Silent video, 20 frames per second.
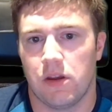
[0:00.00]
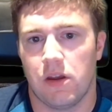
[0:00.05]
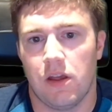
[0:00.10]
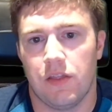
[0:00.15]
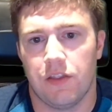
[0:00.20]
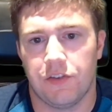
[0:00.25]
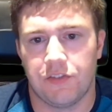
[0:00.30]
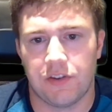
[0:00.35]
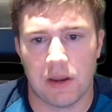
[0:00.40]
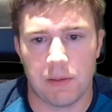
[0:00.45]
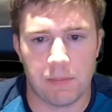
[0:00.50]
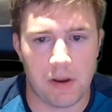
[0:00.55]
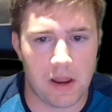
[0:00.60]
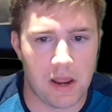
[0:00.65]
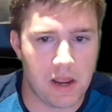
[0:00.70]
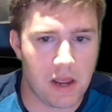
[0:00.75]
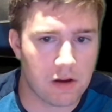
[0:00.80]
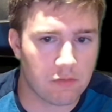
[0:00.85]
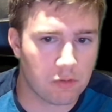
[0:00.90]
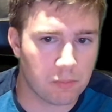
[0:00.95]
The same
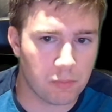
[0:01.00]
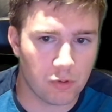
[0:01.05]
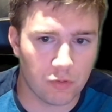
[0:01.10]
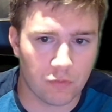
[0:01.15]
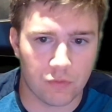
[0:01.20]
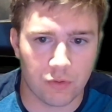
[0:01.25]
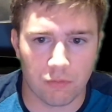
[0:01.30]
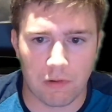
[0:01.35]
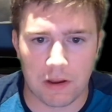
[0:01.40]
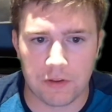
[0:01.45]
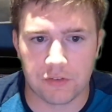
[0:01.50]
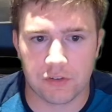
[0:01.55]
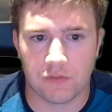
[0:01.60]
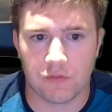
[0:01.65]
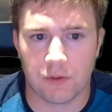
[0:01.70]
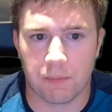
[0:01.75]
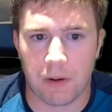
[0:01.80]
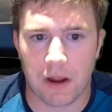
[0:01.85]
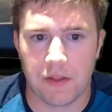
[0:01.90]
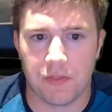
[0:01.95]
day, I removed the rest of
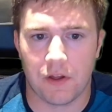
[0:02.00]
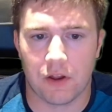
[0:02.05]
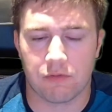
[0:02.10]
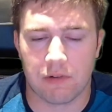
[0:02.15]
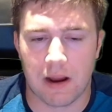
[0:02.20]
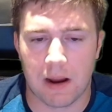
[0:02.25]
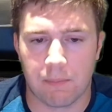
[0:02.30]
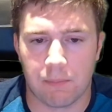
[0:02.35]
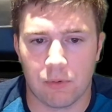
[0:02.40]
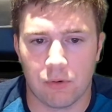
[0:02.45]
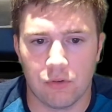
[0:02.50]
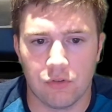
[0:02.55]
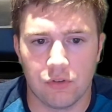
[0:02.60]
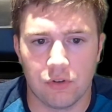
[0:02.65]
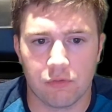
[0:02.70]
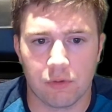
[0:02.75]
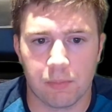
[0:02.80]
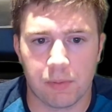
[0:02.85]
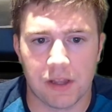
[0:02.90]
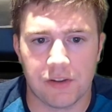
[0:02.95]
the Python wrappers and
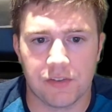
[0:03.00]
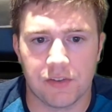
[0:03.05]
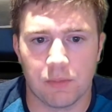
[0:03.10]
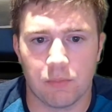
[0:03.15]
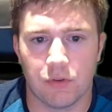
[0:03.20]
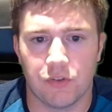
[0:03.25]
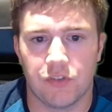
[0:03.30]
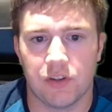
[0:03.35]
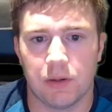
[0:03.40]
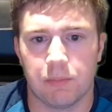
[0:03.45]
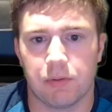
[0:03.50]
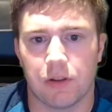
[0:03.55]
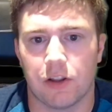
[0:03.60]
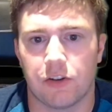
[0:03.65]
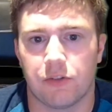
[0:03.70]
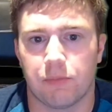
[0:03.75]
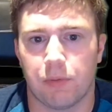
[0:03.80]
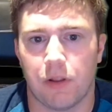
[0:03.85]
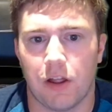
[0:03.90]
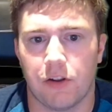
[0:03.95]
replaced them with C++,
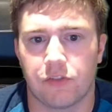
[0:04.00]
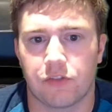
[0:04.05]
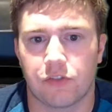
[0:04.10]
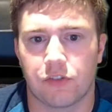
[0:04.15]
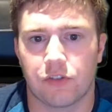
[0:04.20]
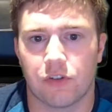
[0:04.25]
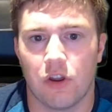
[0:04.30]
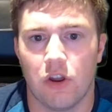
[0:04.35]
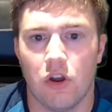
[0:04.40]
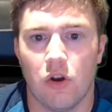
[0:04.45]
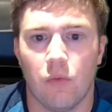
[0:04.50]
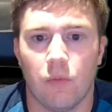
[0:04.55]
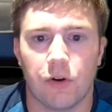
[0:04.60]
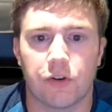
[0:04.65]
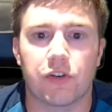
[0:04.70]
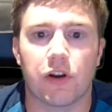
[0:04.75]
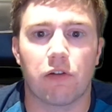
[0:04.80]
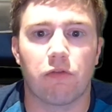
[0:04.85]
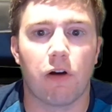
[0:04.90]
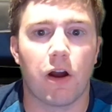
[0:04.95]

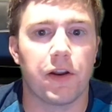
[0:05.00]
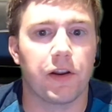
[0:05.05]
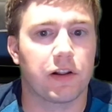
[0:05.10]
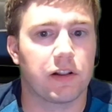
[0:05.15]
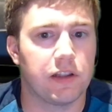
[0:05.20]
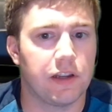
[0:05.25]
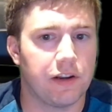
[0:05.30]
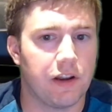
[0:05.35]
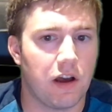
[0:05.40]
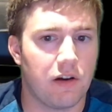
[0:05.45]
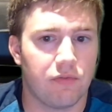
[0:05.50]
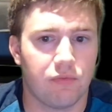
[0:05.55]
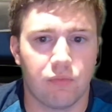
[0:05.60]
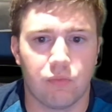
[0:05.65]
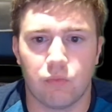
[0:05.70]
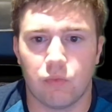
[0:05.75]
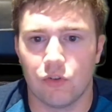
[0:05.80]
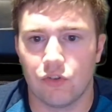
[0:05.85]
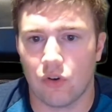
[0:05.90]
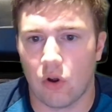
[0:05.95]
which ironically enough
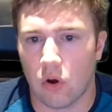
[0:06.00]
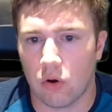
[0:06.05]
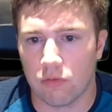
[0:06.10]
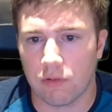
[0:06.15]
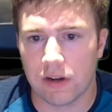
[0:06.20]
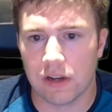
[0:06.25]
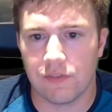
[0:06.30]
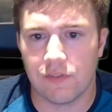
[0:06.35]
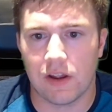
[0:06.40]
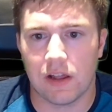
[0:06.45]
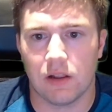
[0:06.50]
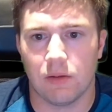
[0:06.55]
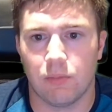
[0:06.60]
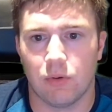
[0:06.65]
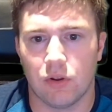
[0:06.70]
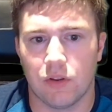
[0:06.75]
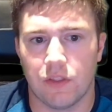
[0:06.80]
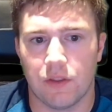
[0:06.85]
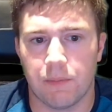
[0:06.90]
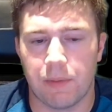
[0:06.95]
was already
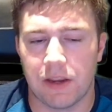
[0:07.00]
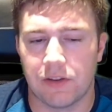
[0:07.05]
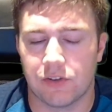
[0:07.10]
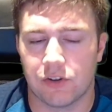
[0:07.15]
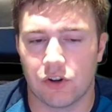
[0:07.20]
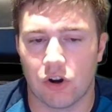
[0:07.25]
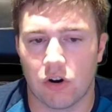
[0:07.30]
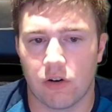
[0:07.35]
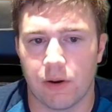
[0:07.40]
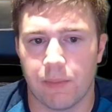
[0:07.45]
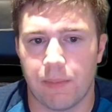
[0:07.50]
available in the base Atari